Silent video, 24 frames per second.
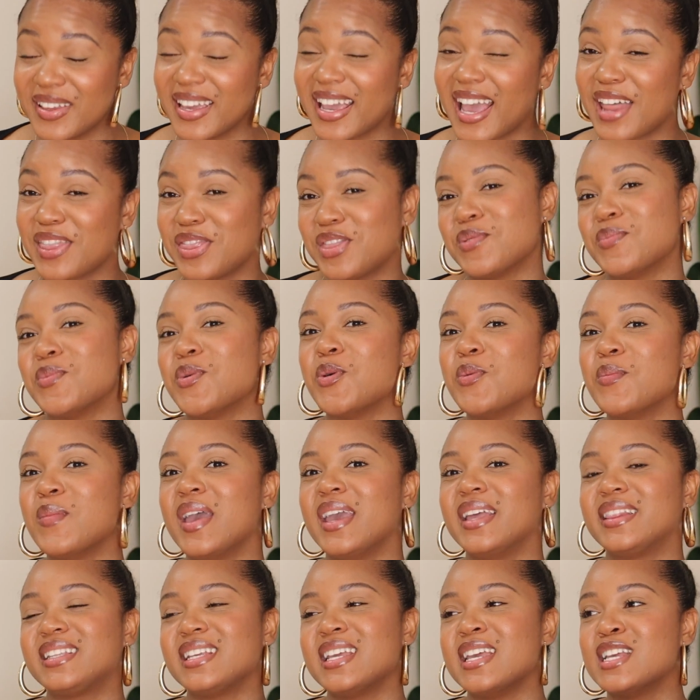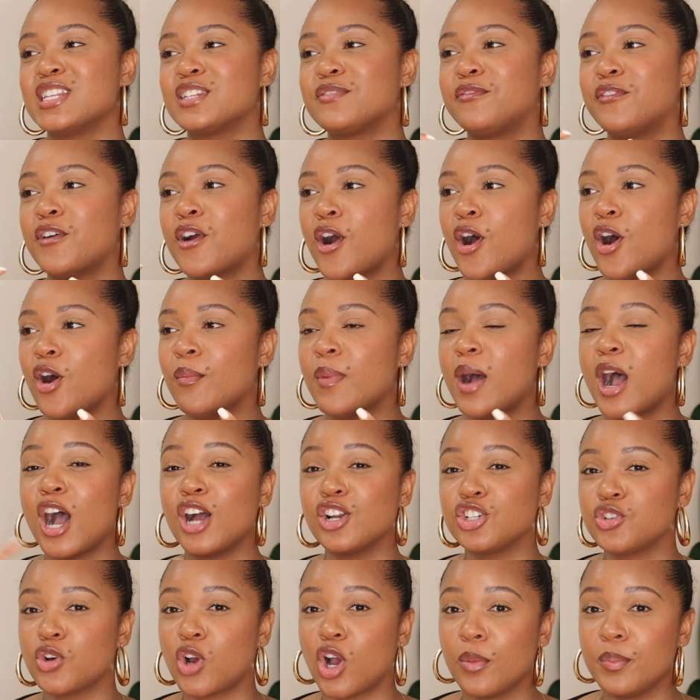at the moment is from
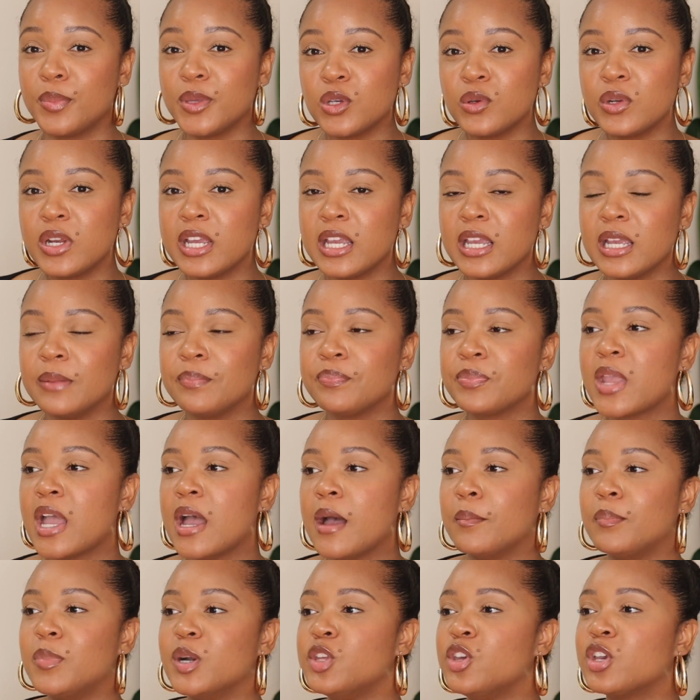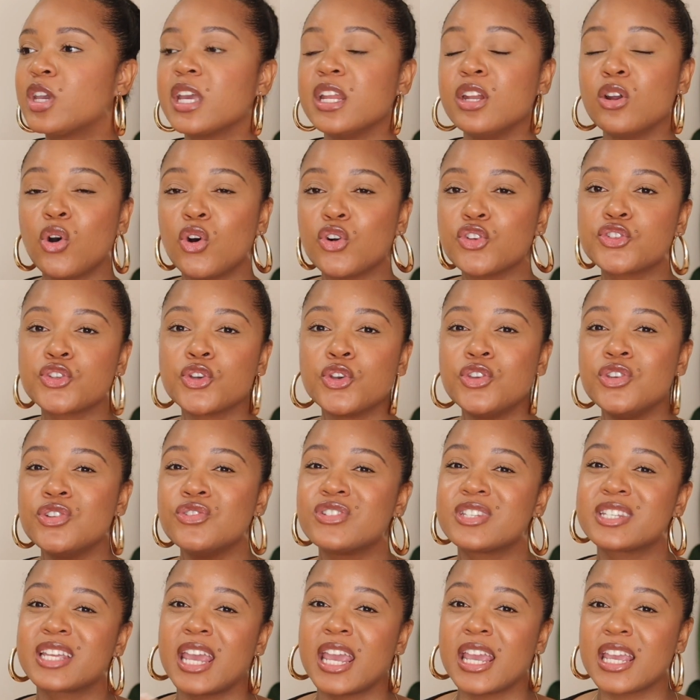Adora Beauty, but you can also
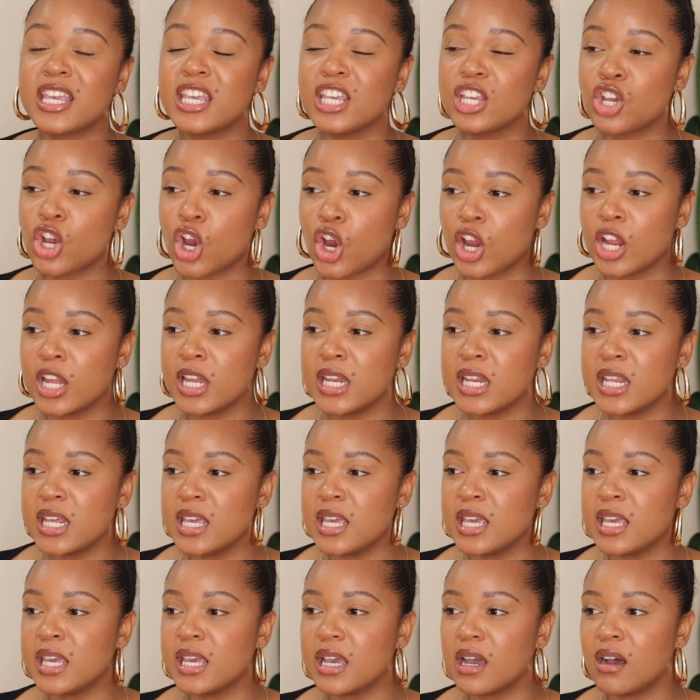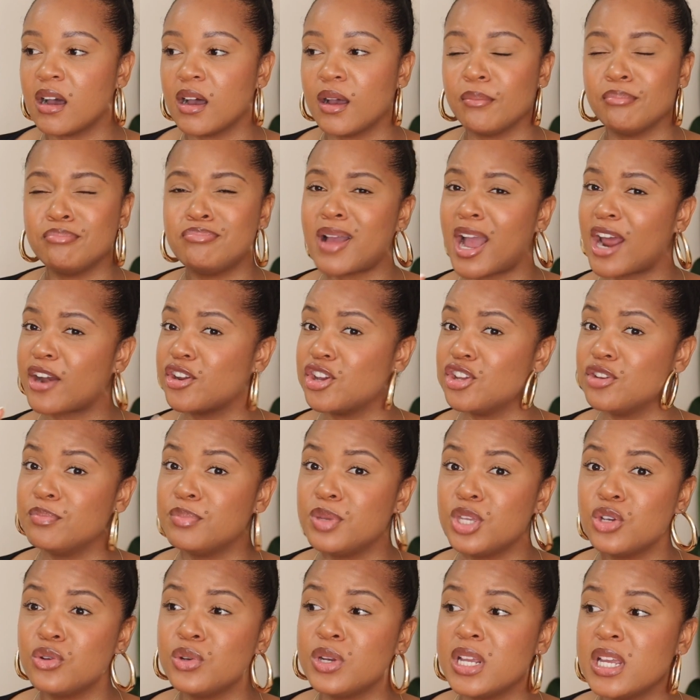use Kinky Curly, Pattern
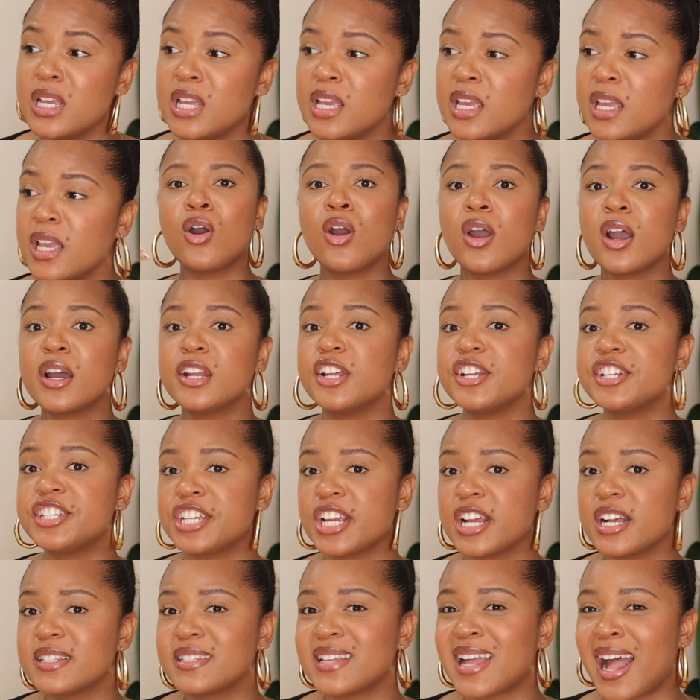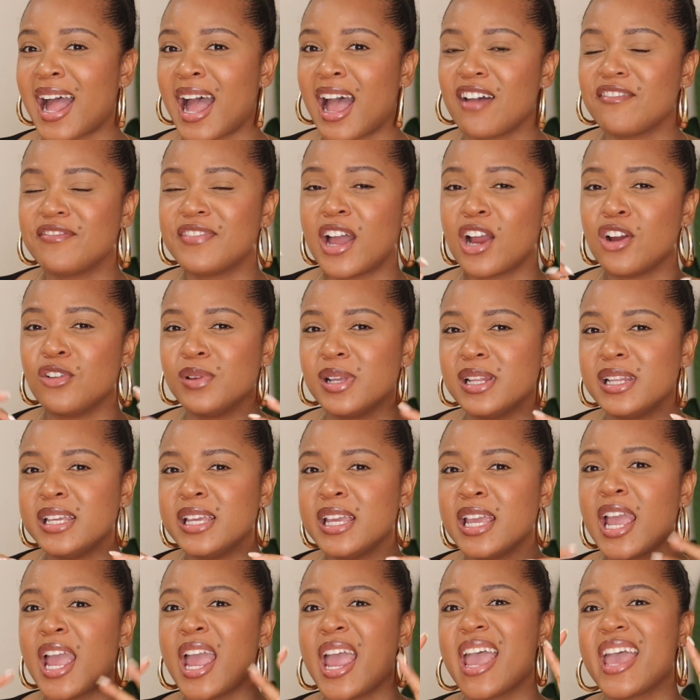Beauty, or other gels that have that
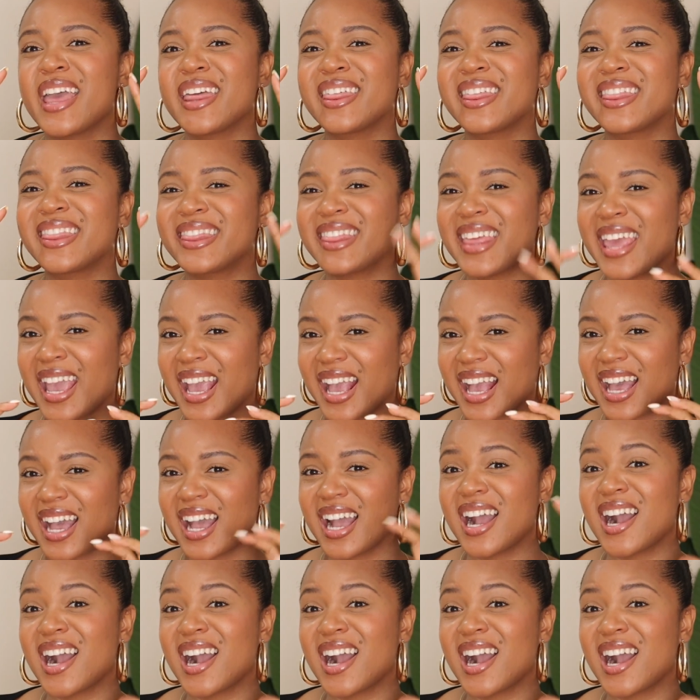really thick